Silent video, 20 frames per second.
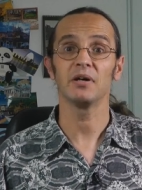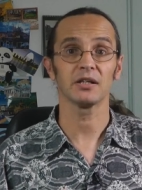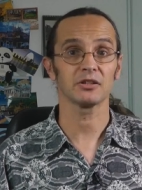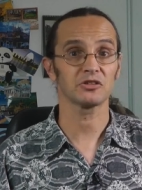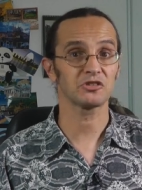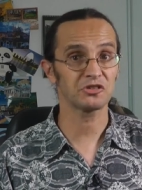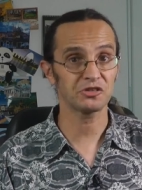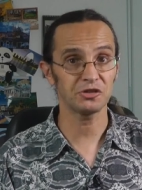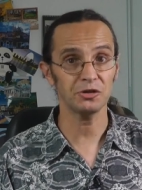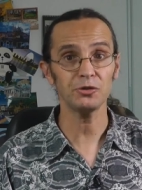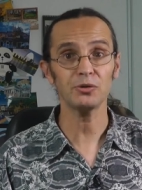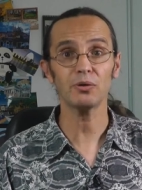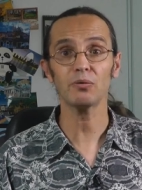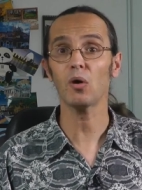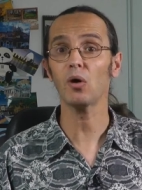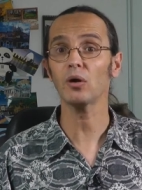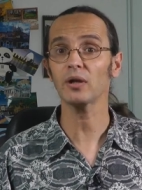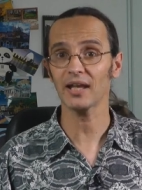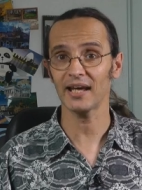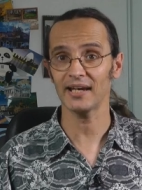but
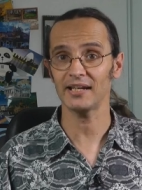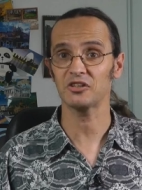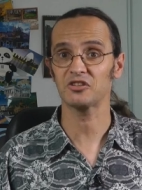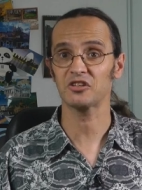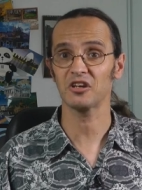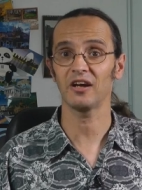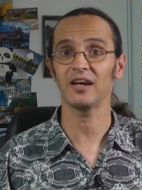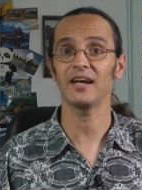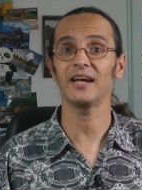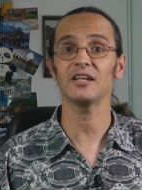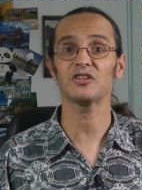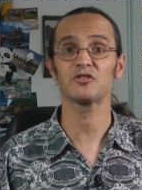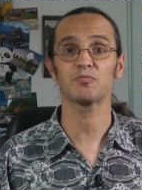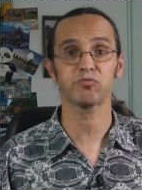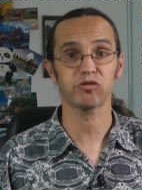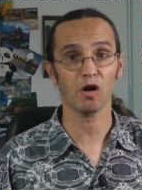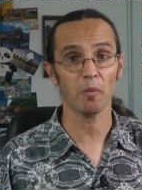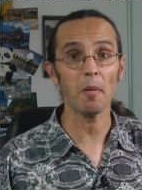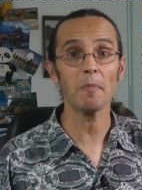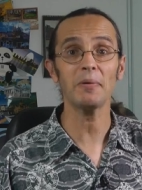sooner or later
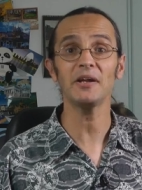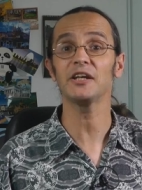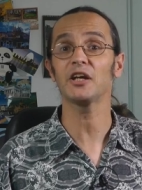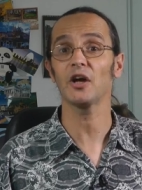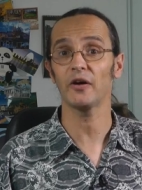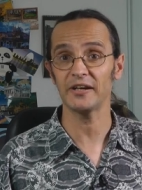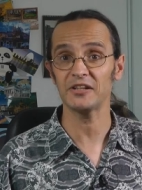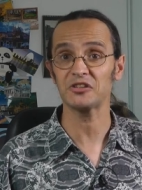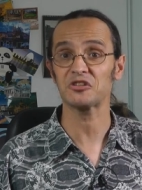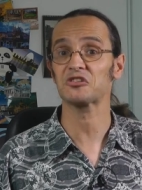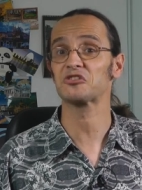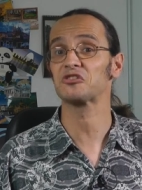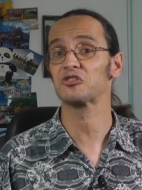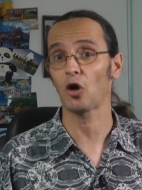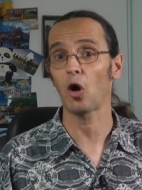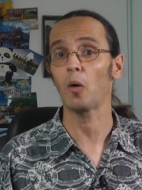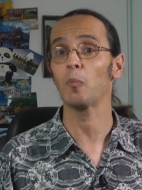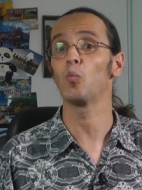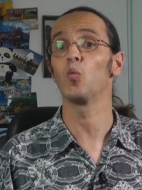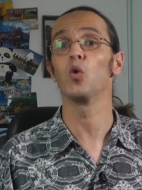it's probably going to
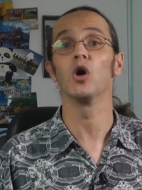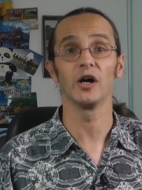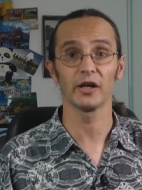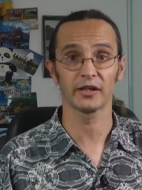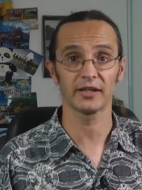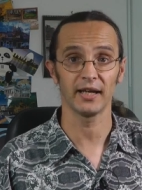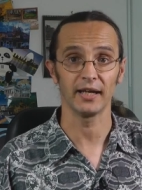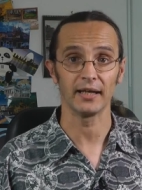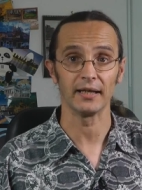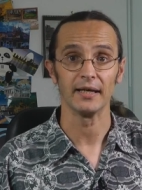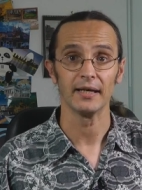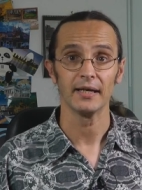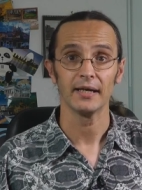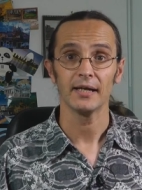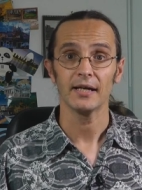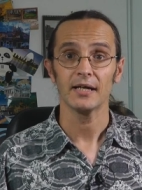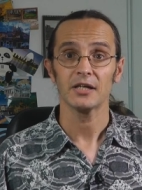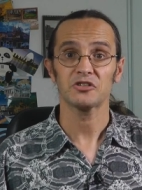stop working.